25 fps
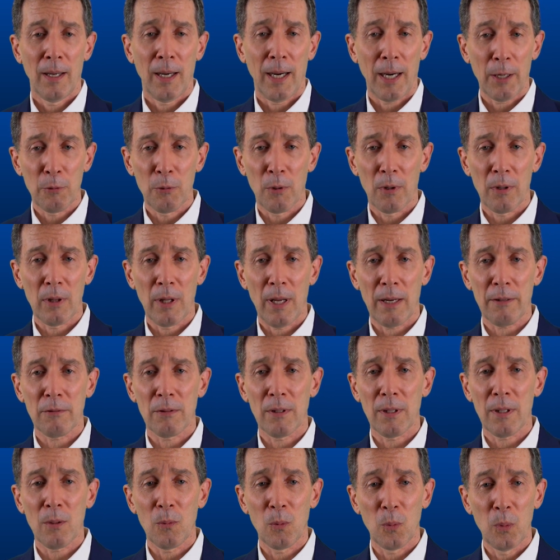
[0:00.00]

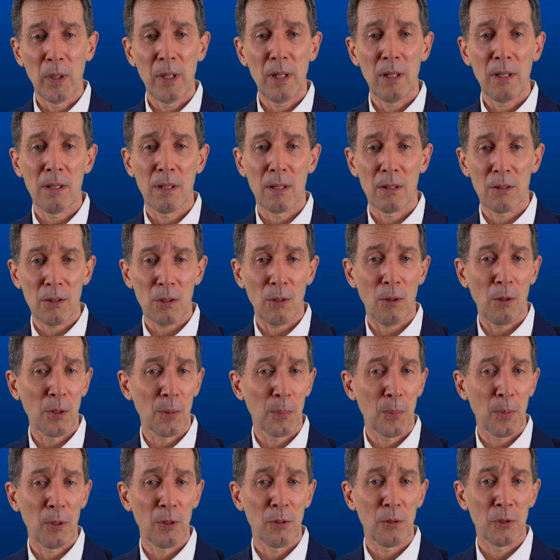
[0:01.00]
Hydroelectric, wind, and solar
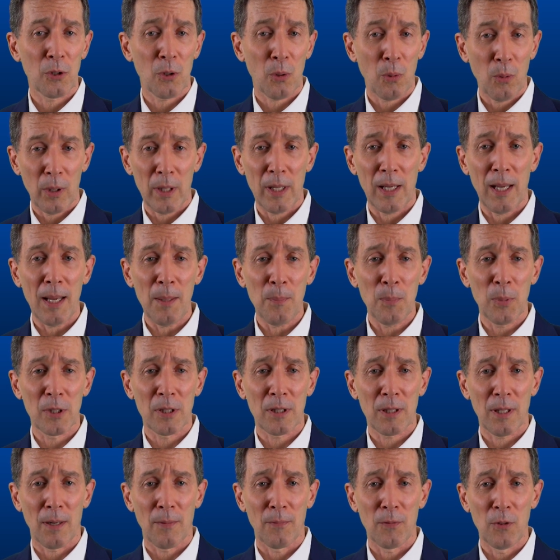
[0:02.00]
produce
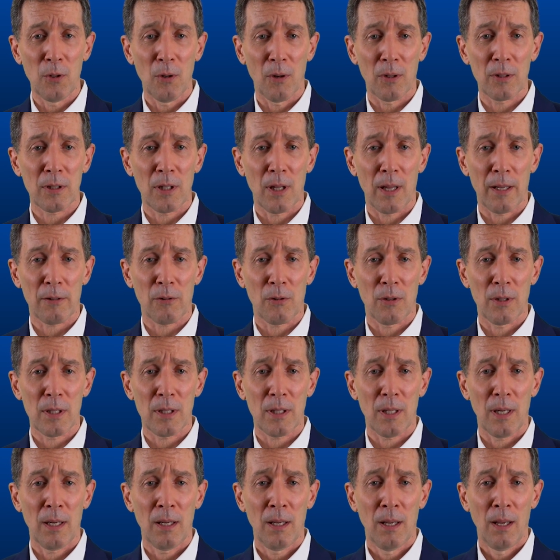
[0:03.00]
28% of New York's
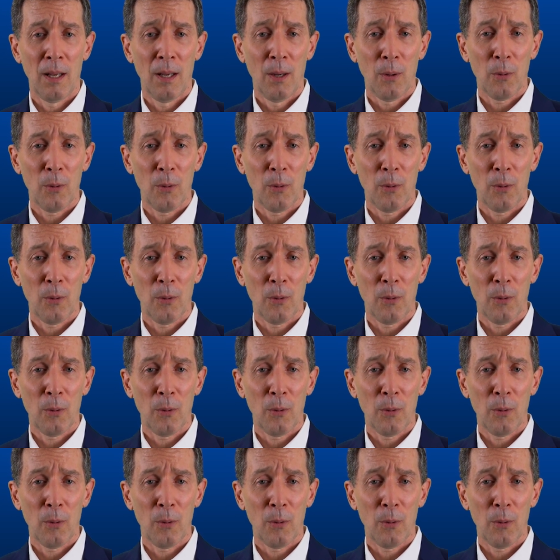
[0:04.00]
electricity,